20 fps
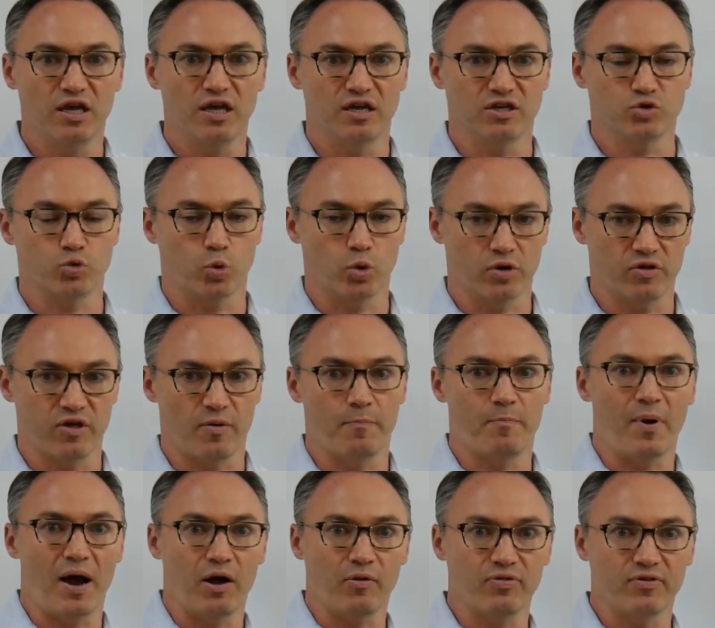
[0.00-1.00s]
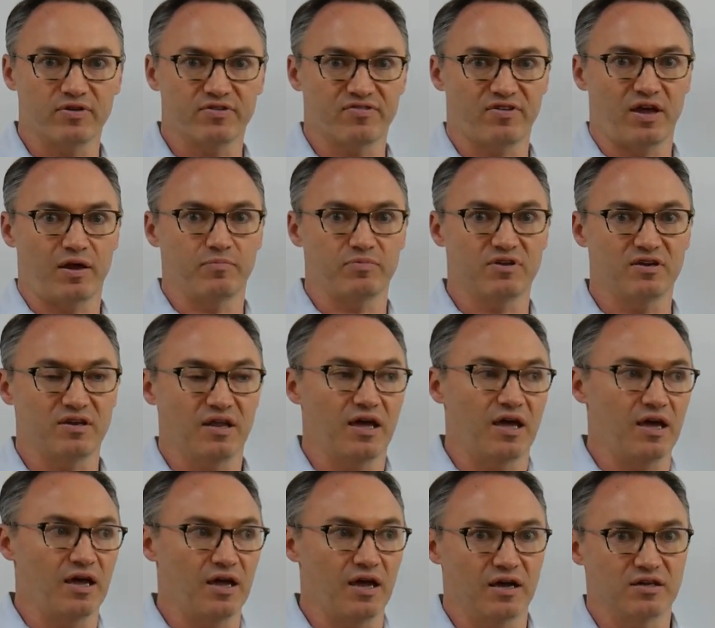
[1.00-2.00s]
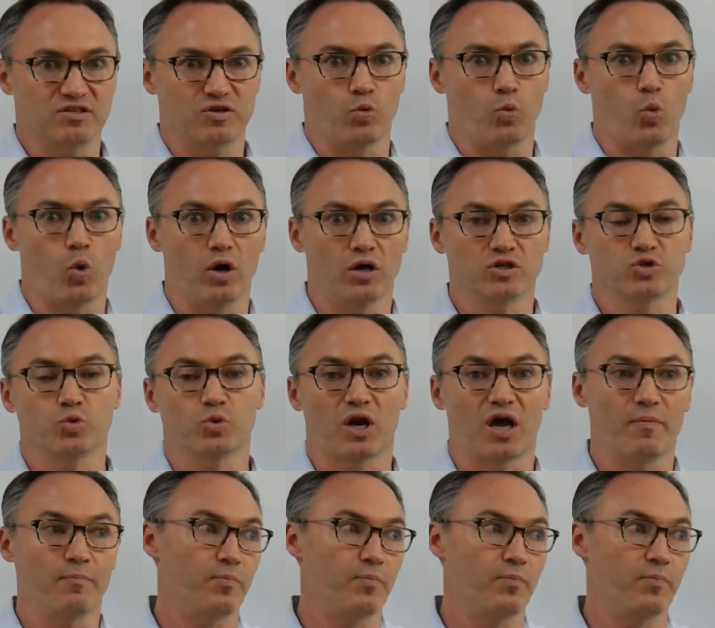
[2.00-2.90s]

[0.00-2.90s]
is worth about the same today as it was when I